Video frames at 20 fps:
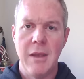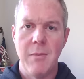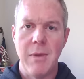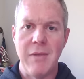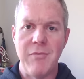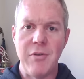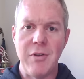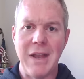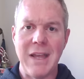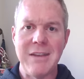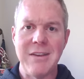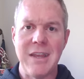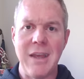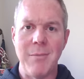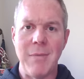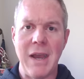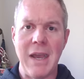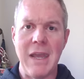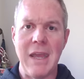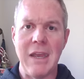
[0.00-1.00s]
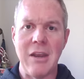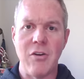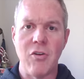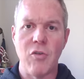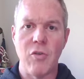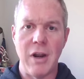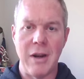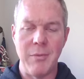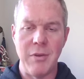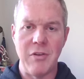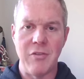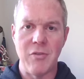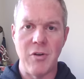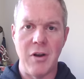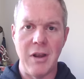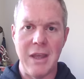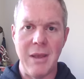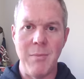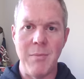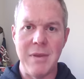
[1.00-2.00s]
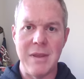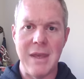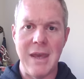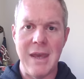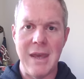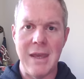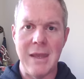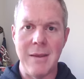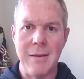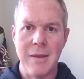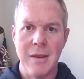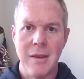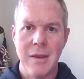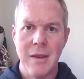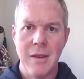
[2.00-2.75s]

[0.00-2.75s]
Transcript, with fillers: If you'd like to get my incredibly strong N B A,